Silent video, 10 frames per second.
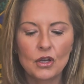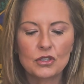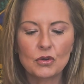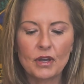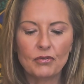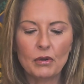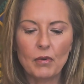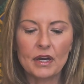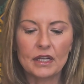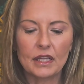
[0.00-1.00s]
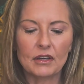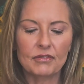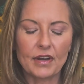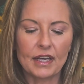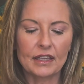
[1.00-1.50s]
So if we want to
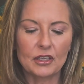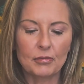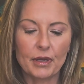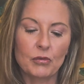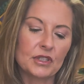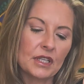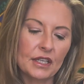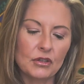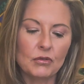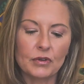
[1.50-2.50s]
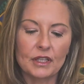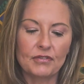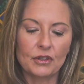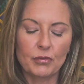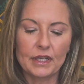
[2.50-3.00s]
clarify a little bit, which I don't really
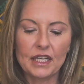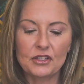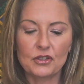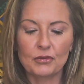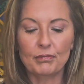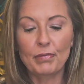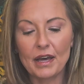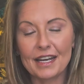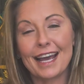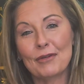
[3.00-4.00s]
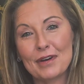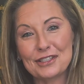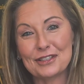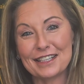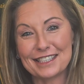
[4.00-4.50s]
feel we need to, but I want
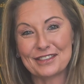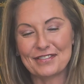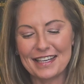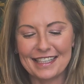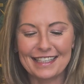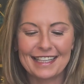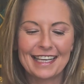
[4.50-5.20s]
to because it's fun,